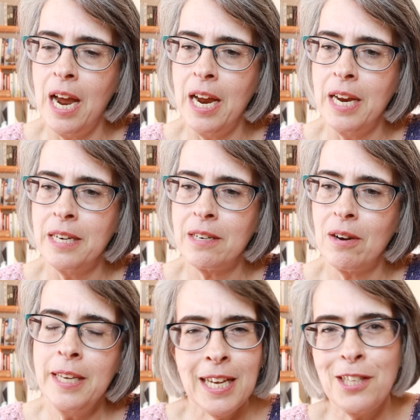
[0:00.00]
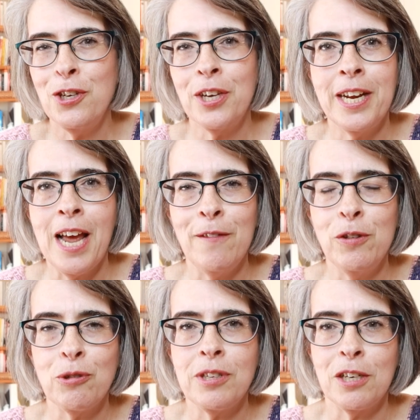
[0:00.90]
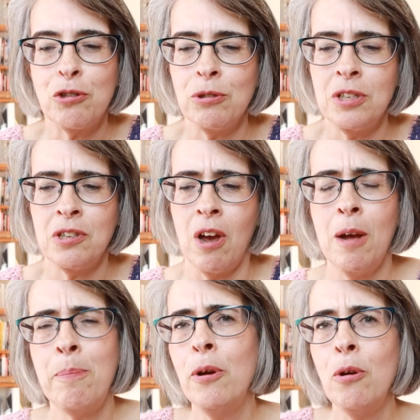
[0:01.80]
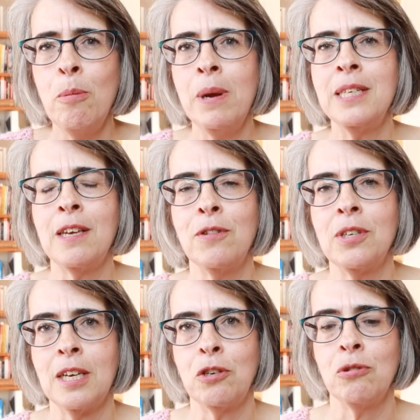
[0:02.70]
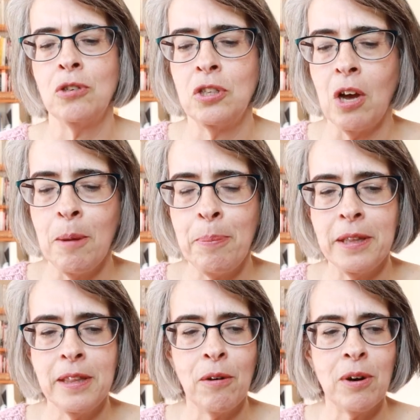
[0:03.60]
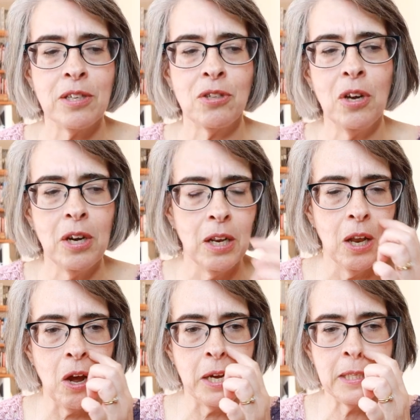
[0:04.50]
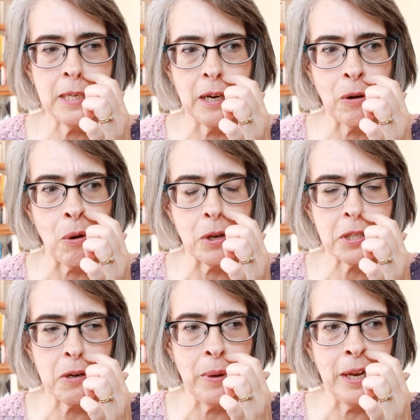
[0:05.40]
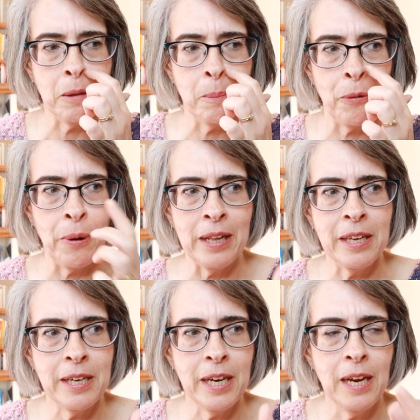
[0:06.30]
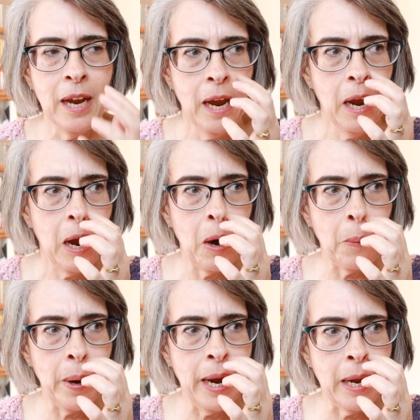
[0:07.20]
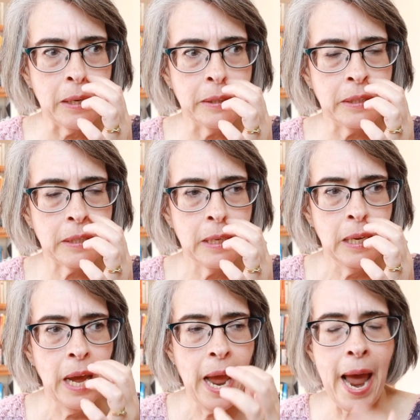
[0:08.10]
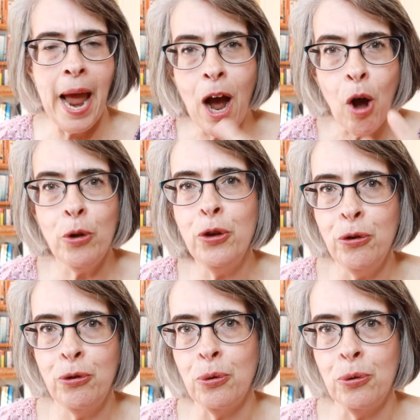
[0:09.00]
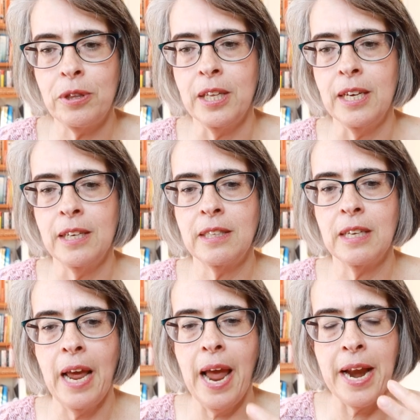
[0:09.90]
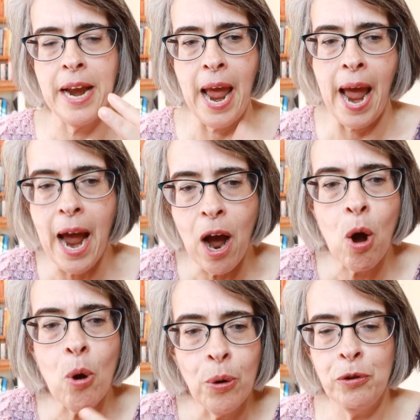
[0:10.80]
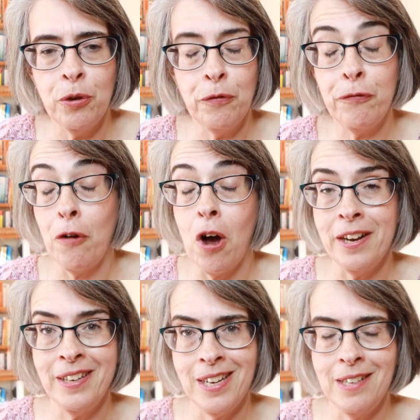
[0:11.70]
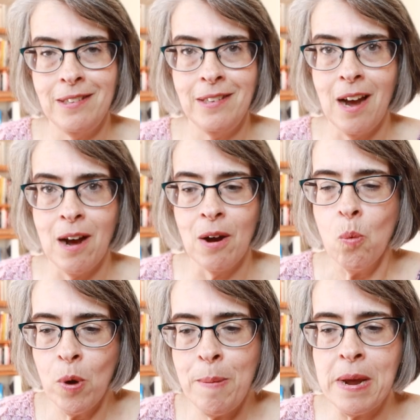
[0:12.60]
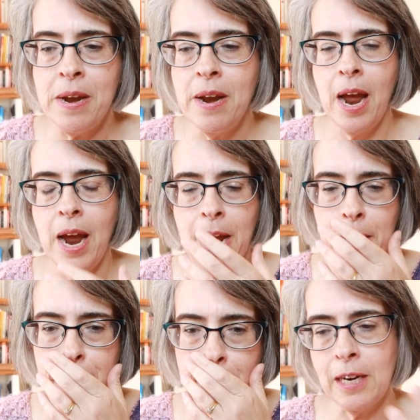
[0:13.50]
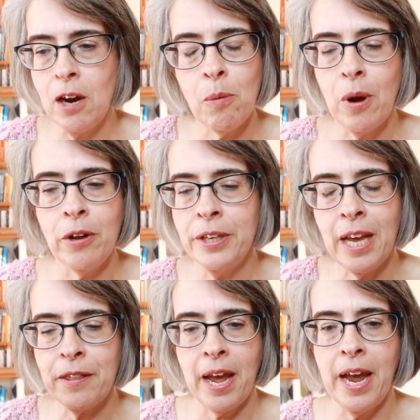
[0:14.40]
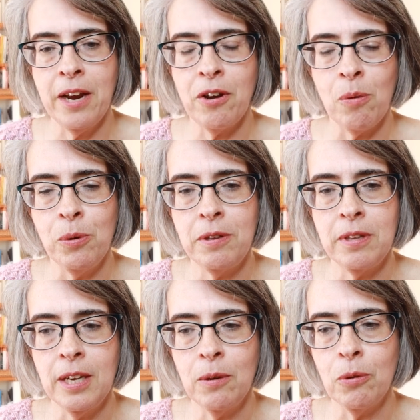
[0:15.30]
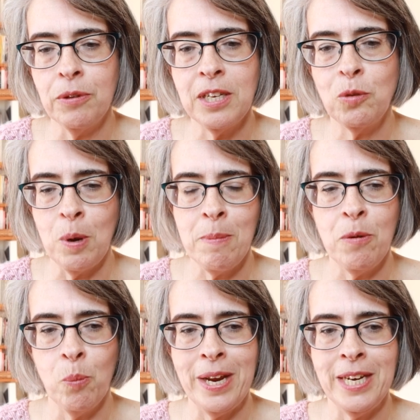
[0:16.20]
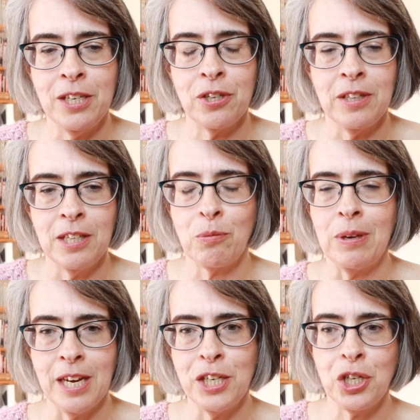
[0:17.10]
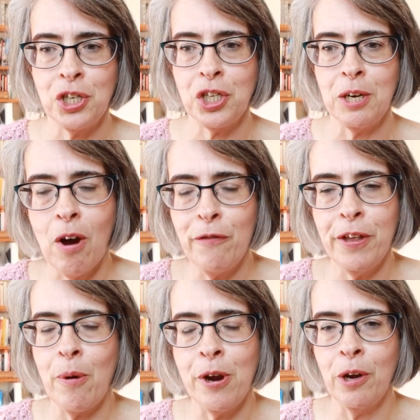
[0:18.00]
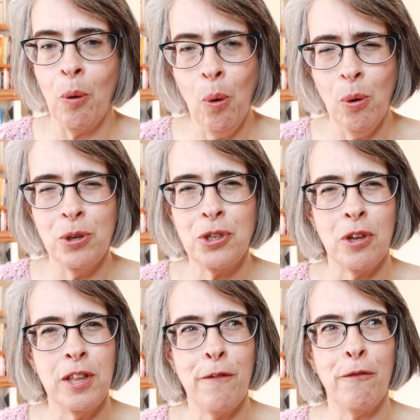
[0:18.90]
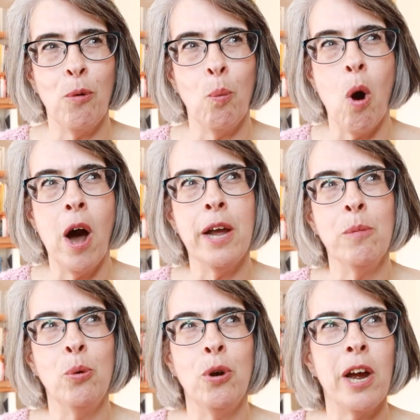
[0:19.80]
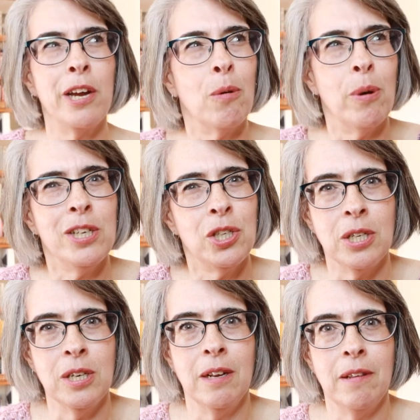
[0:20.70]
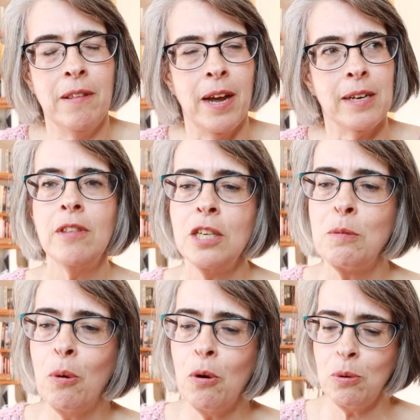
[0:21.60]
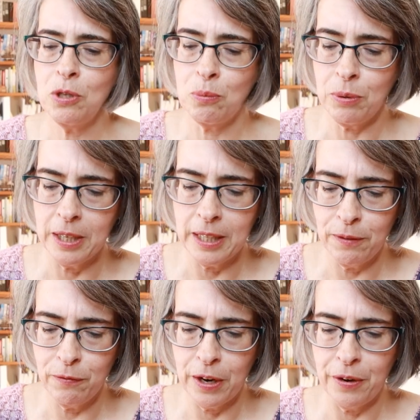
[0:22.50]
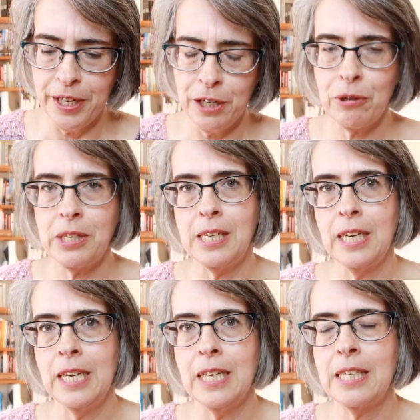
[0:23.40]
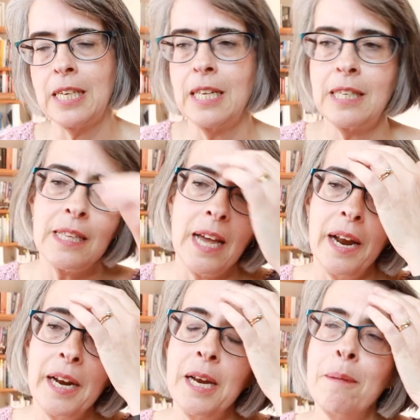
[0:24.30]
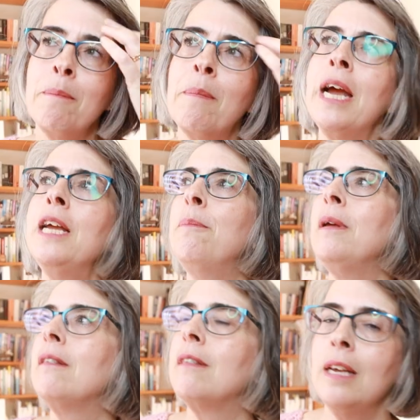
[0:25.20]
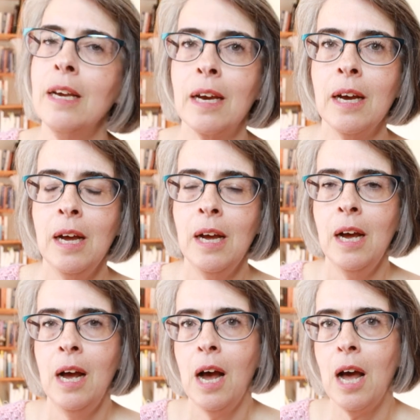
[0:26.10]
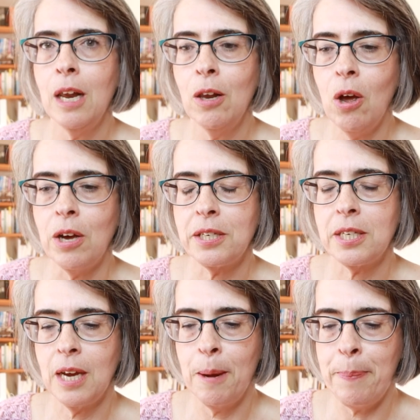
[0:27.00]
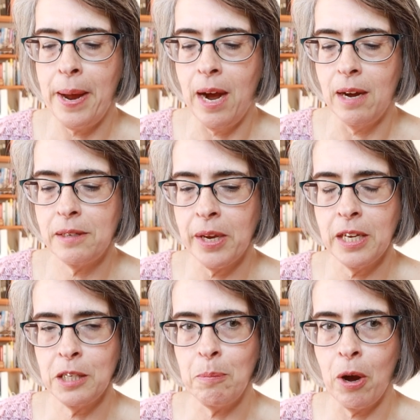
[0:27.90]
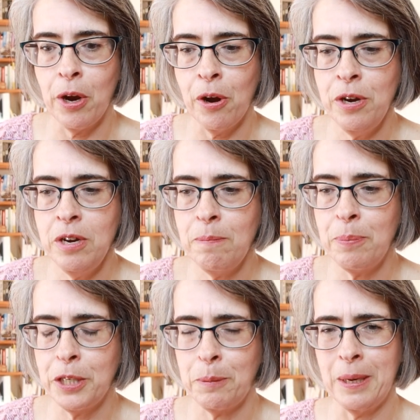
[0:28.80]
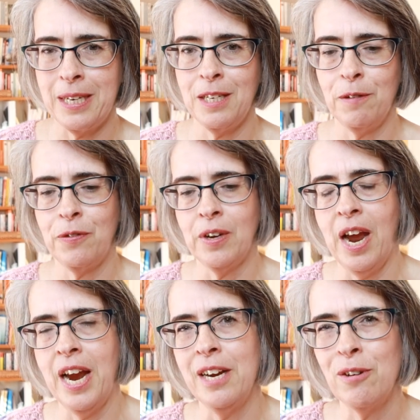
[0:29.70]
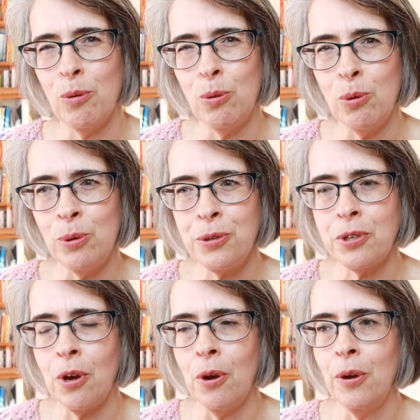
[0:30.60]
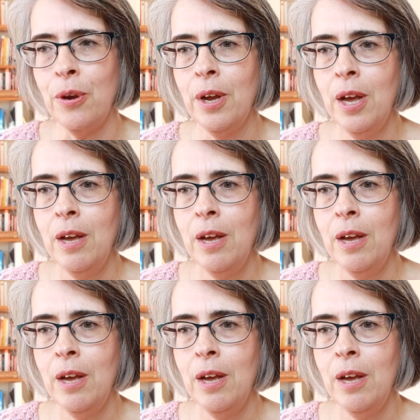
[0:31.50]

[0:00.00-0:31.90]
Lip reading: And yes, you can have your sexual desire, by all means have your sexual desire, but there are certain lines that are crossed around the morality, around how you do things and how you find these young women. And then on the other hand, I would think, well, these women went into this relationship of their own accord, so therefore why would I question that? This book was really very interesting in the sense that it made me think a lot about, I guess, my own perspective, and also